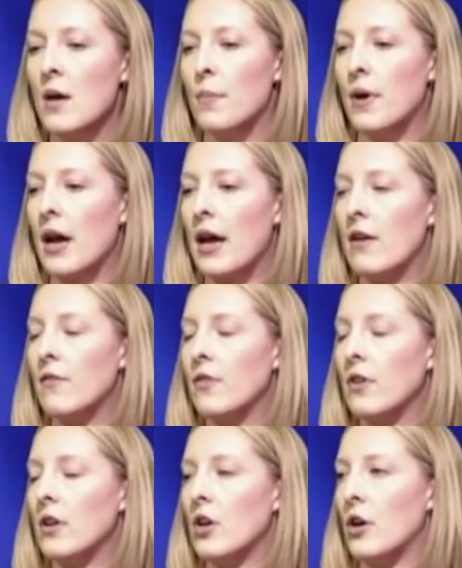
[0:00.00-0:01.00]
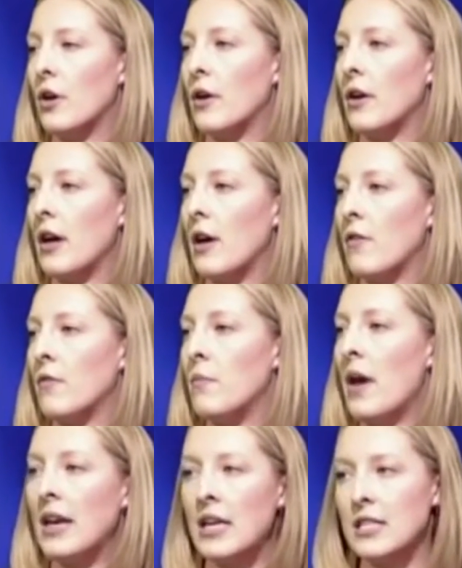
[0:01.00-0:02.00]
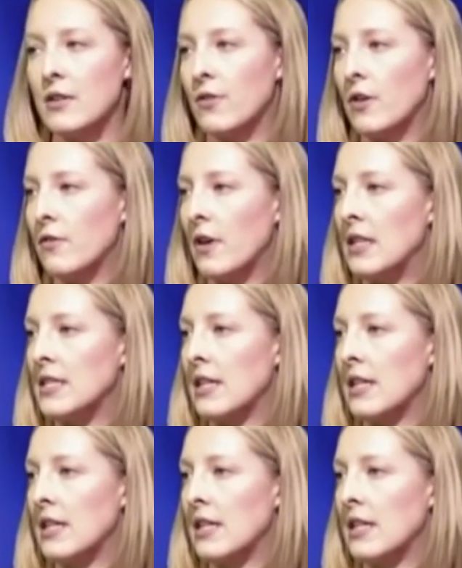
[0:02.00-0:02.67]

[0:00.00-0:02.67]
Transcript: but I've heard of many different friends,